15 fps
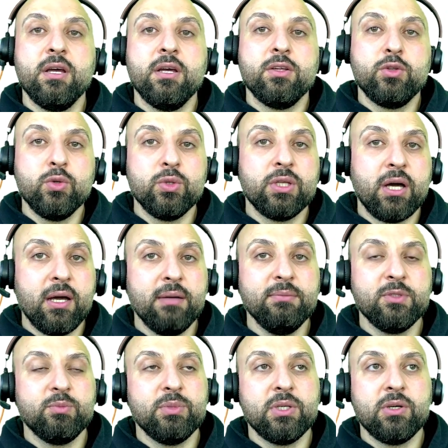2
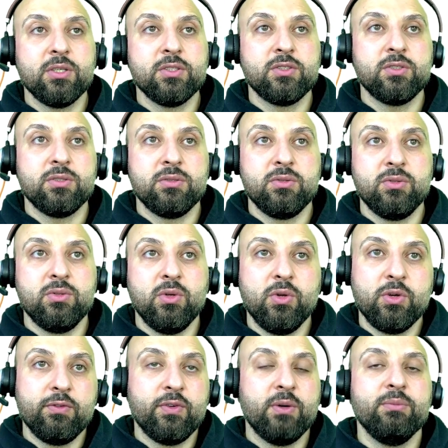times, because to
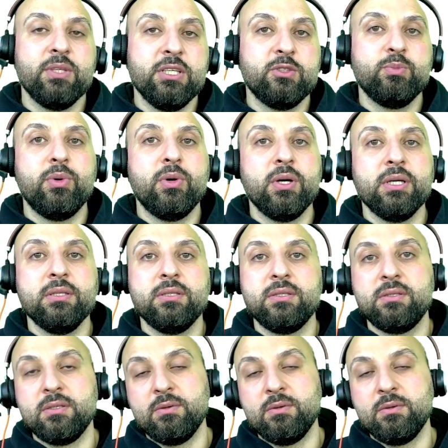look from this point,